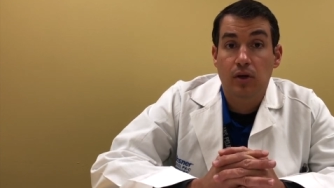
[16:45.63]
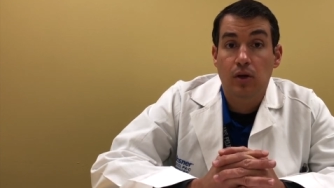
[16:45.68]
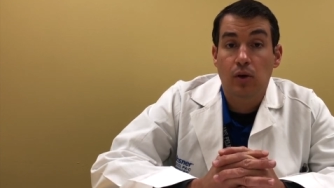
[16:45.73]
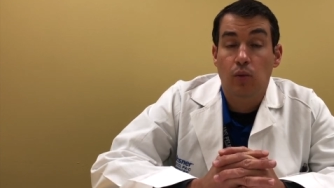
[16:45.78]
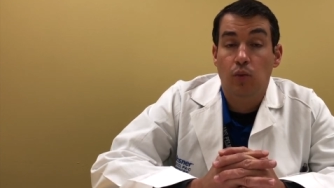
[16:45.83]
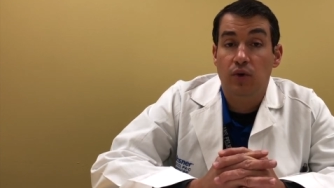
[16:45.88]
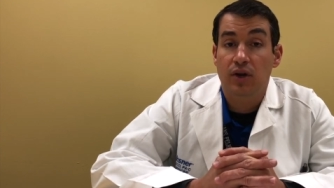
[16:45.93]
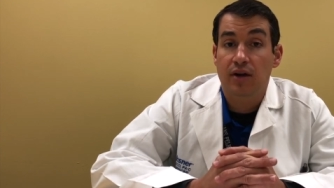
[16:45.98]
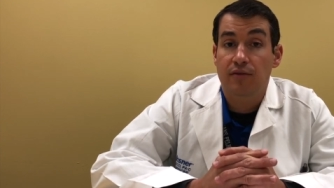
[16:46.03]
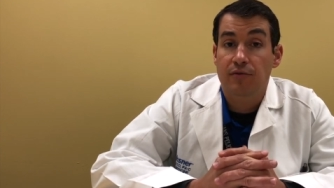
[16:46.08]

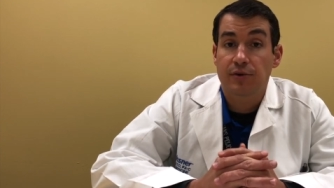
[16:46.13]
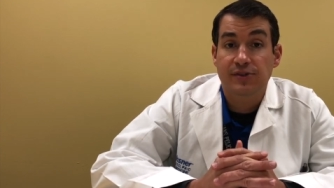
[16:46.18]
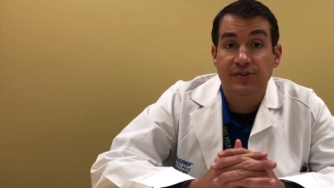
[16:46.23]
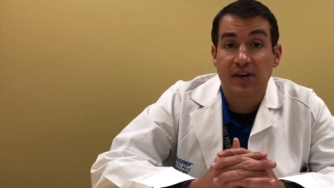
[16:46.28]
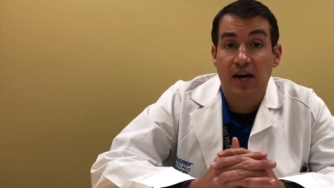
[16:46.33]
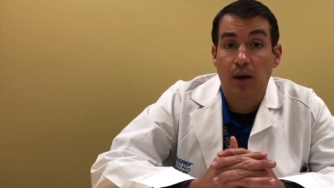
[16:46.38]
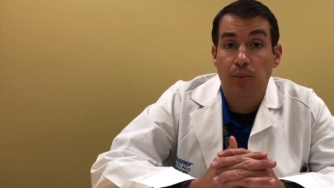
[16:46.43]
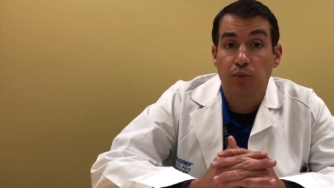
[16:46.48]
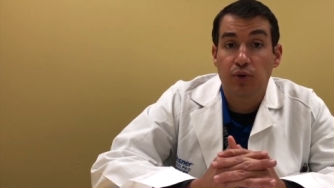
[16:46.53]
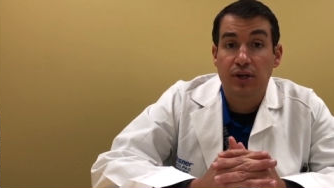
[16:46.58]
Whatever
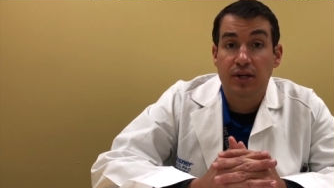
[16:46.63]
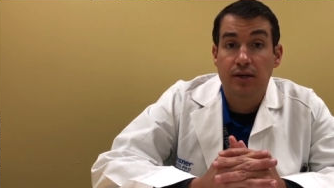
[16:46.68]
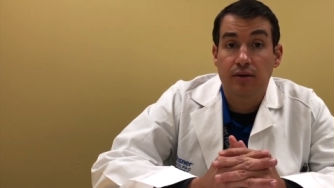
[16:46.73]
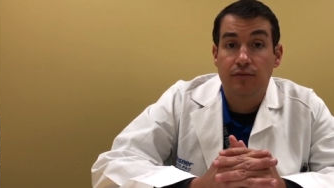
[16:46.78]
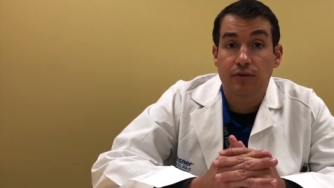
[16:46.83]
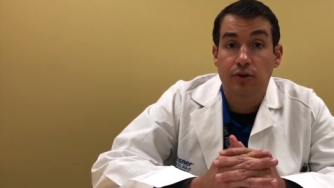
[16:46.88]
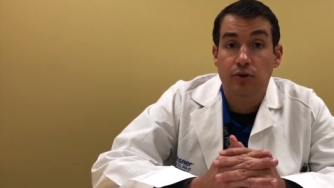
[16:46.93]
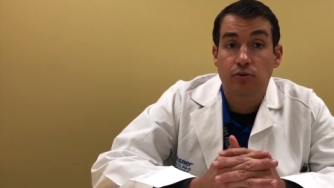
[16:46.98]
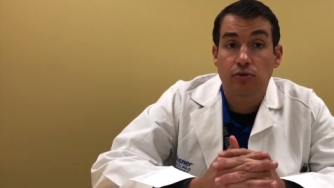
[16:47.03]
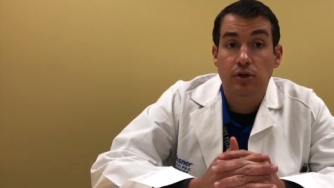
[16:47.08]
time we give
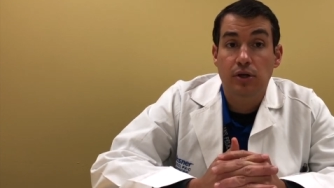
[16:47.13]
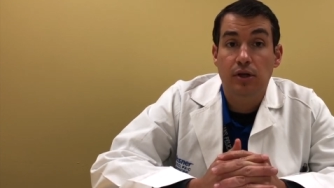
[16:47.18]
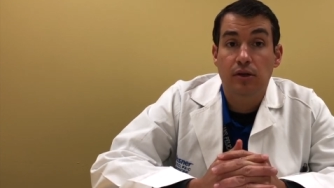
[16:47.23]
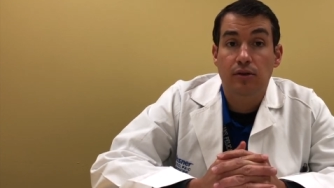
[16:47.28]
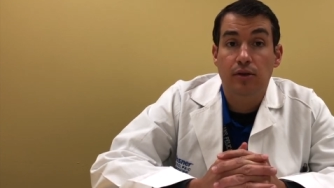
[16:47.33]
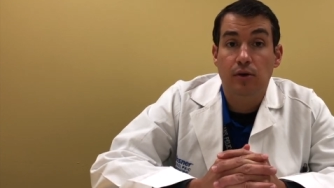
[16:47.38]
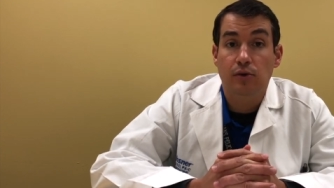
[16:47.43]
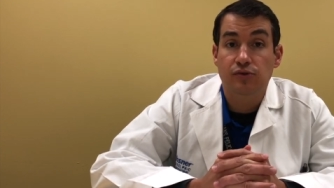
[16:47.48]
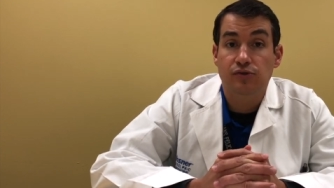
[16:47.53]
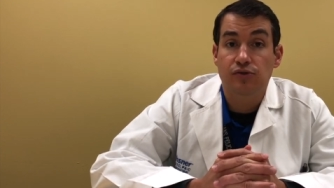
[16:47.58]
you,
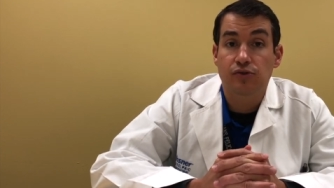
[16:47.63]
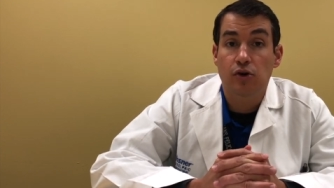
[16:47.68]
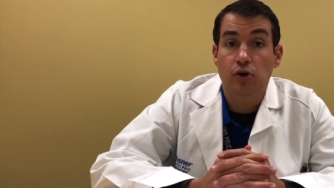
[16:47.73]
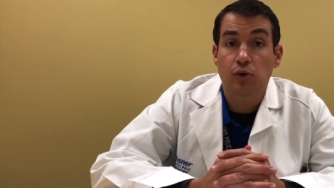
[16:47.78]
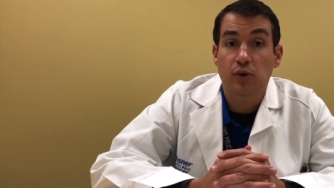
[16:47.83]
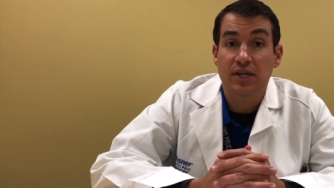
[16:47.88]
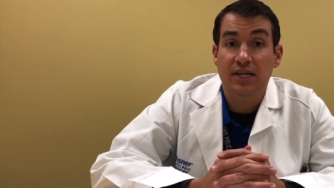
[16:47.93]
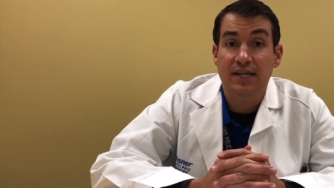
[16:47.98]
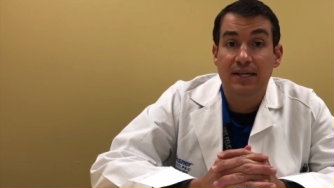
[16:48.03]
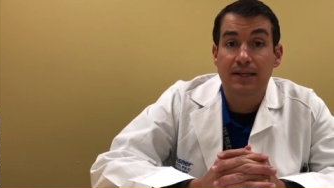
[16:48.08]
there's no
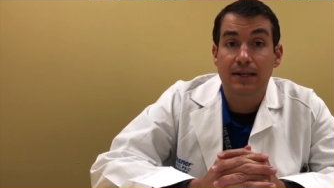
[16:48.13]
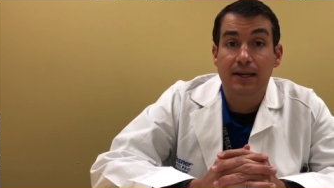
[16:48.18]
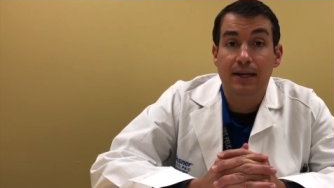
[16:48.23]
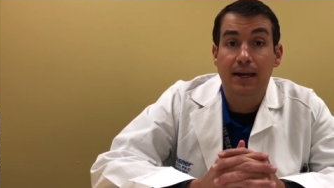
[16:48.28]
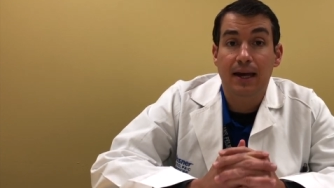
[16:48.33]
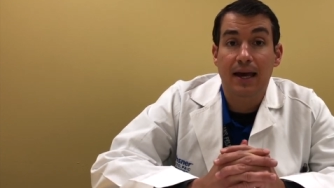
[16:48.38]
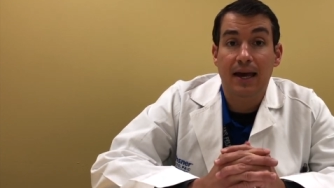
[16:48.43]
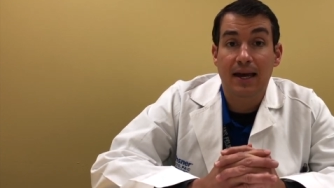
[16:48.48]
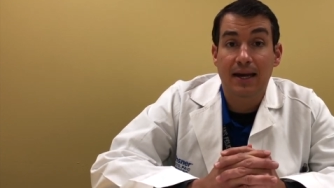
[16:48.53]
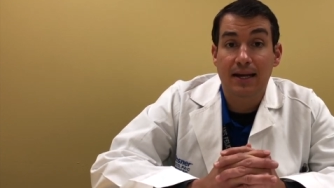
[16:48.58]

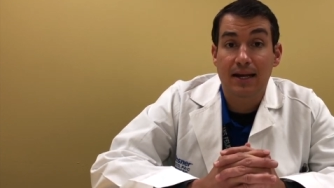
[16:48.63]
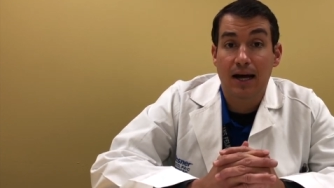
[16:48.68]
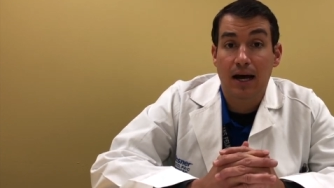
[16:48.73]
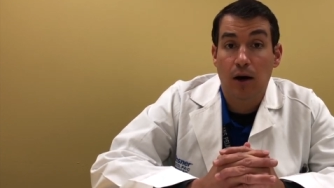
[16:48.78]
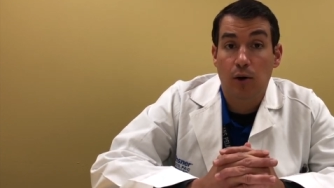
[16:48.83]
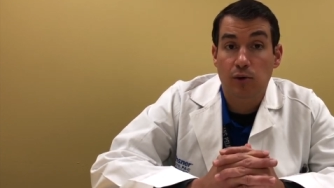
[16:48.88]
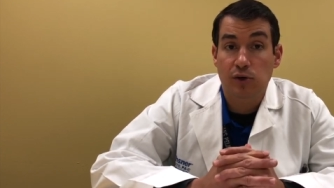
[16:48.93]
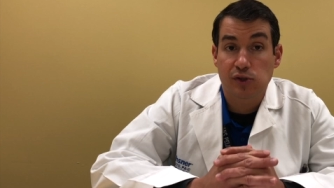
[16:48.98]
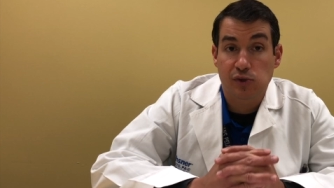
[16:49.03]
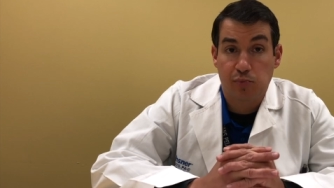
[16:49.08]
eating 8
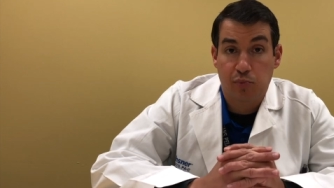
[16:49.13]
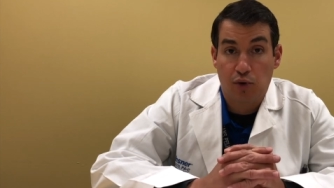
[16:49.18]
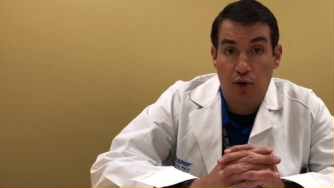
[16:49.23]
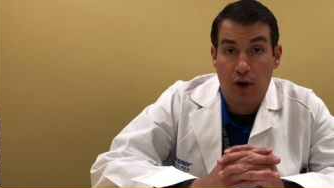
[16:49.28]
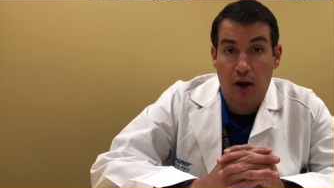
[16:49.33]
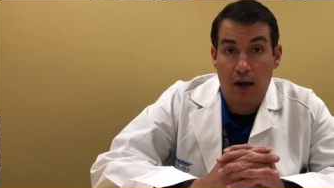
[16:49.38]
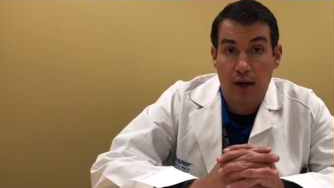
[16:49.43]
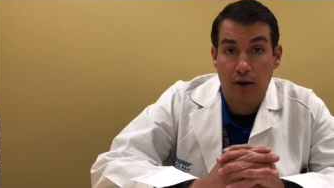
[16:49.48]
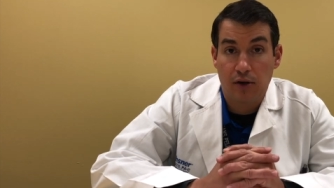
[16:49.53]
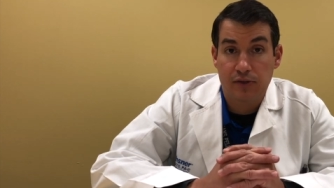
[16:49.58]
hours
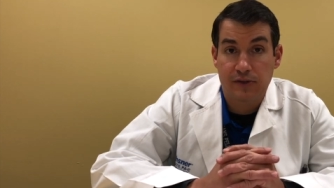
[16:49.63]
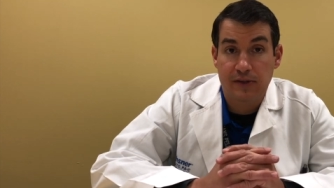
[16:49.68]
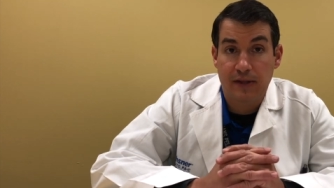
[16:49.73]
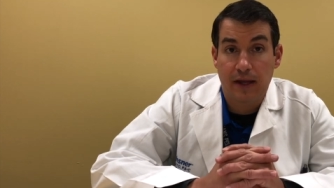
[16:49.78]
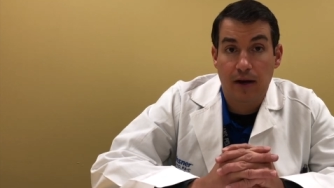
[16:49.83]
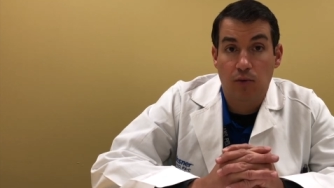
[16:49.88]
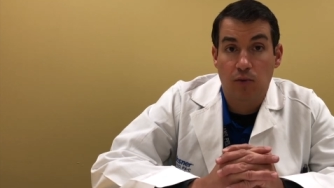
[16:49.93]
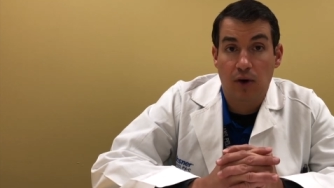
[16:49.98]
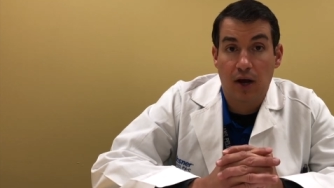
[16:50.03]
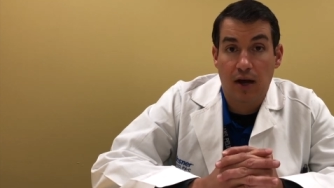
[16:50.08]
prior to that
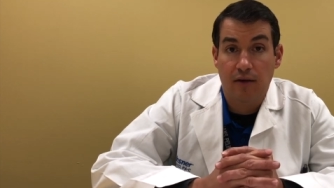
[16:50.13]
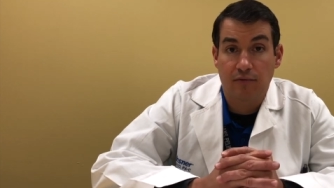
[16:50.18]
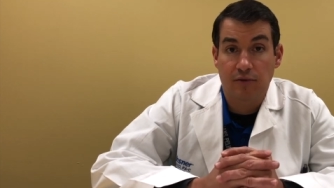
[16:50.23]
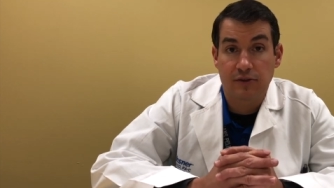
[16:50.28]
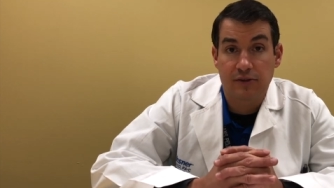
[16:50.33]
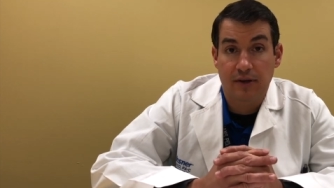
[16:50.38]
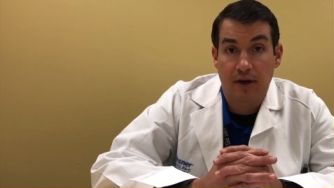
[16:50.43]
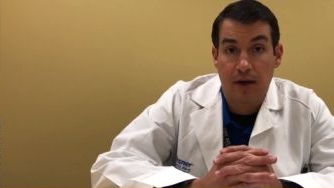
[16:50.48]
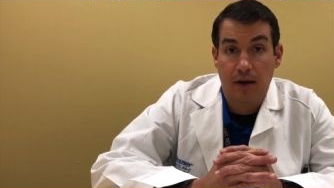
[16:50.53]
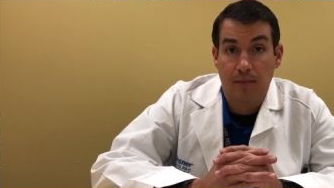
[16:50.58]
arrival
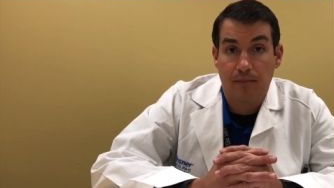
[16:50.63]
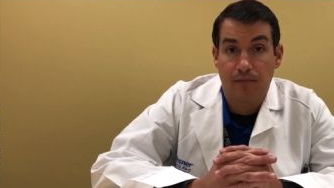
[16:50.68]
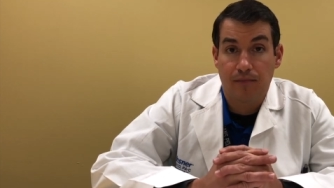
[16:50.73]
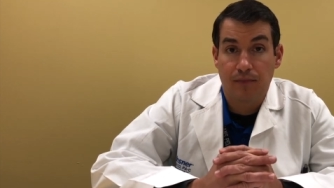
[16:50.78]
time.